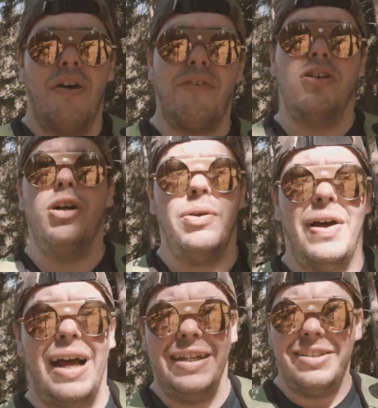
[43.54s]
for a couple of
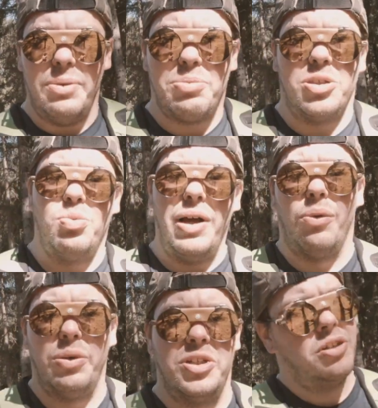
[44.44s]
handy tips as well,
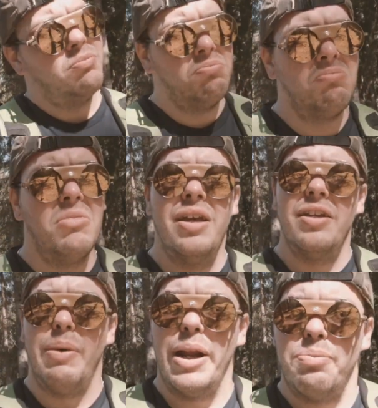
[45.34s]
which
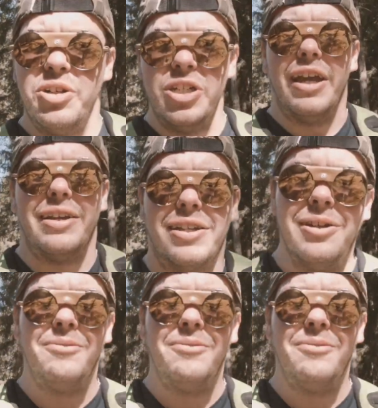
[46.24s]
you might appreciate.